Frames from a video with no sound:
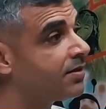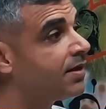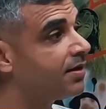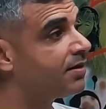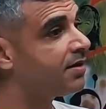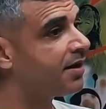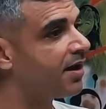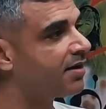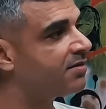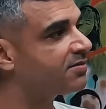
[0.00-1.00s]
Yeah.
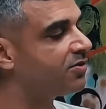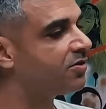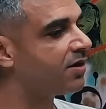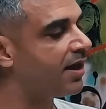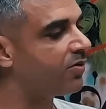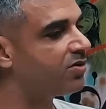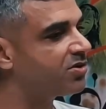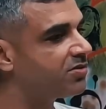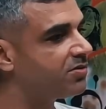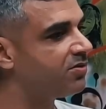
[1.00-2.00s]
Regardless of your
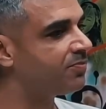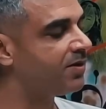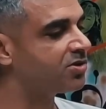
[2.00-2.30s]
language, you speak